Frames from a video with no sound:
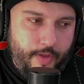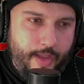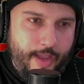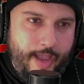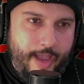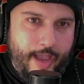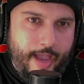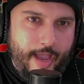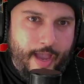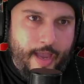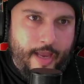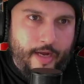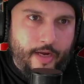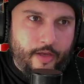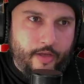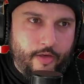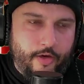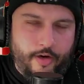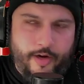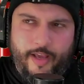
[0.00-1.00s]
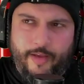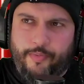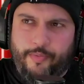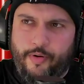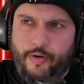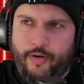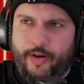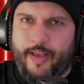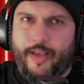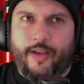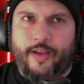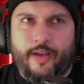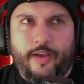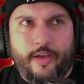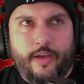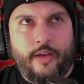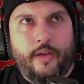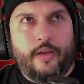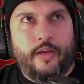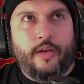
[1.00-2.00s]
and you're like, bro, like,
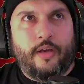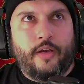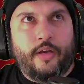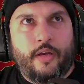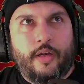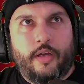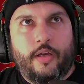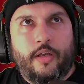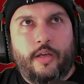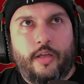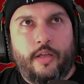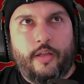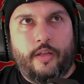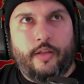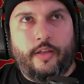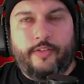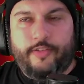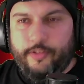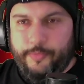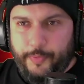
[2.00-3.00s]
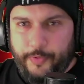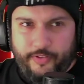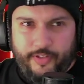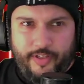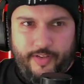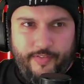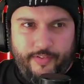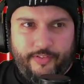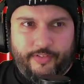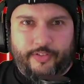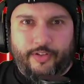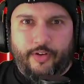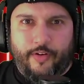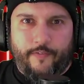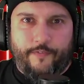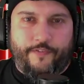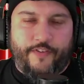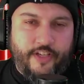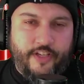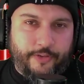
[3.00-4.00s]
is this person even still
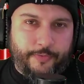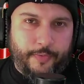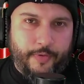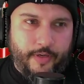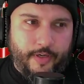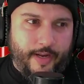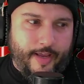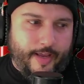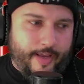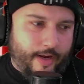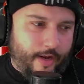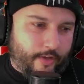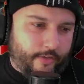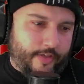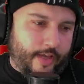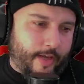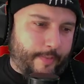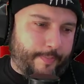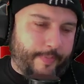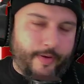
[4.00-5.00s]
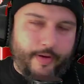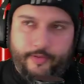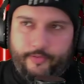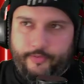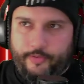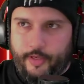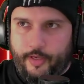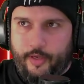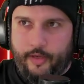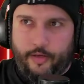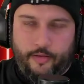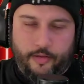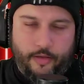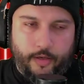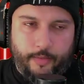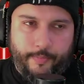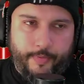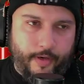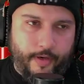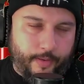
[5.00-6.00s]
on Facebook? Like, and I'll type in, let's say,
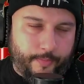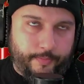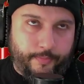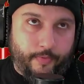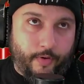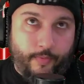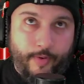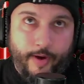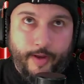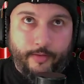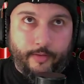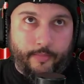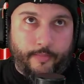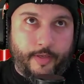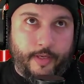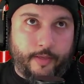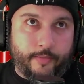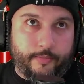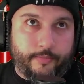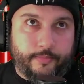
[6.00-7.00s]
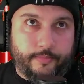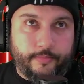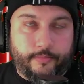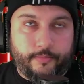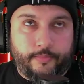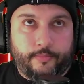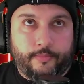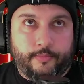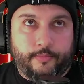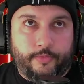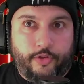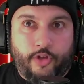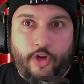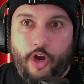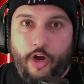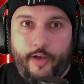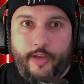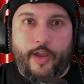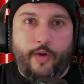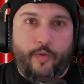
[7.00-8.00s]
I'll bring up a random name.
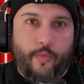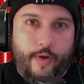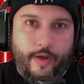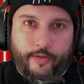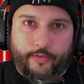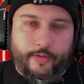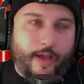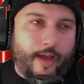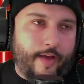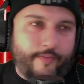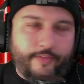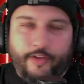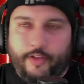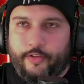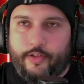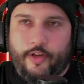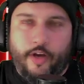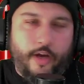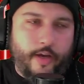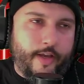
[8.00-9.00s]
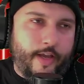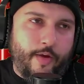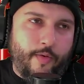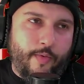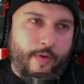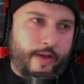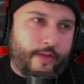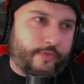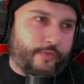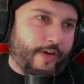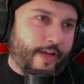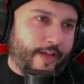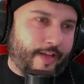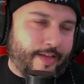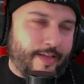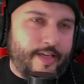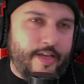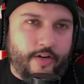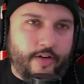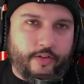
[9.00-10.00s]
Kanye West. I haven't talked to Kanye West for
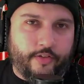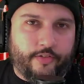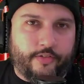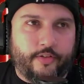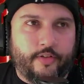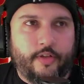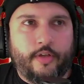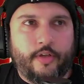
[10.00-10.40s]
like years.